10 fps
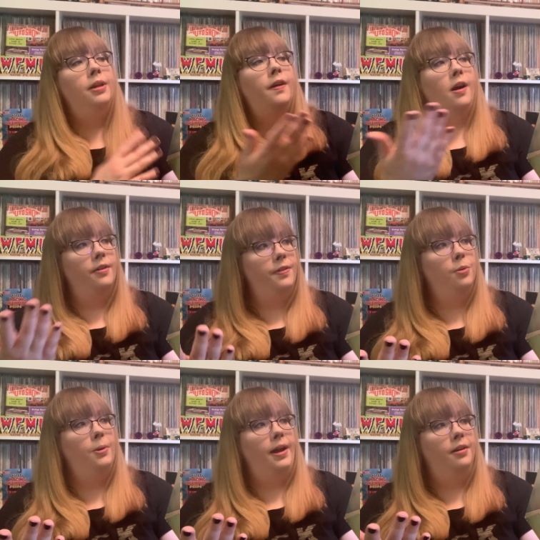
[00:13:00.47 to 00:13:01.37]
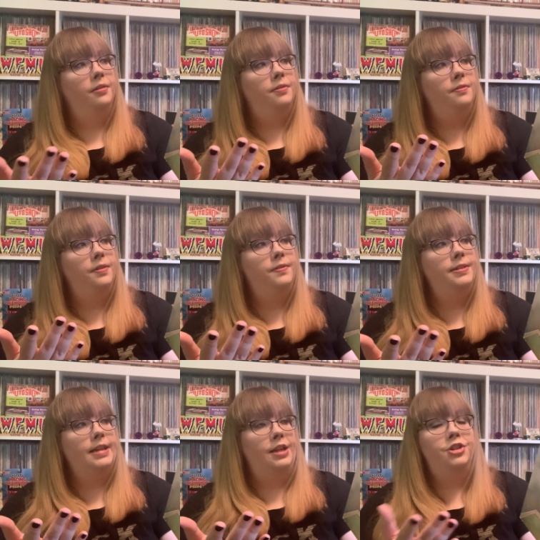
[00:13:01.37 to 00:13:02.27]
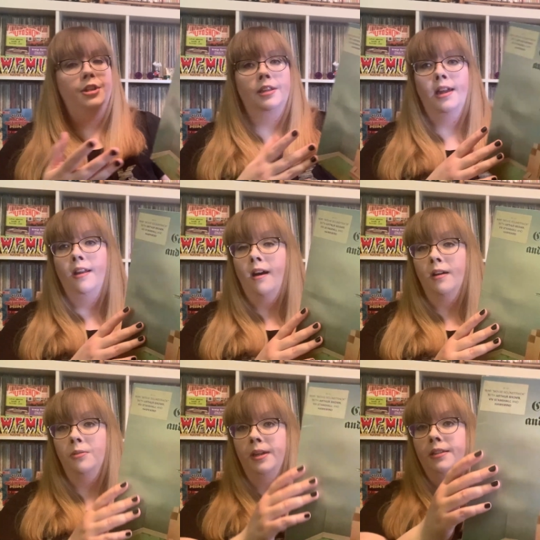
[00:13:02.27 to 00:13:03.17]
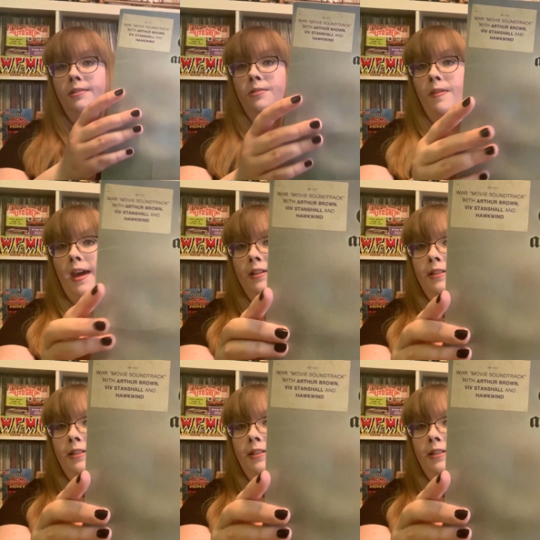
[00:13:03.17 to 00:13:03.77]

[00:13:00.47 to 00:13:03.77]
with Arthur Brown, Viv Stanshall, and Hawkwind. So that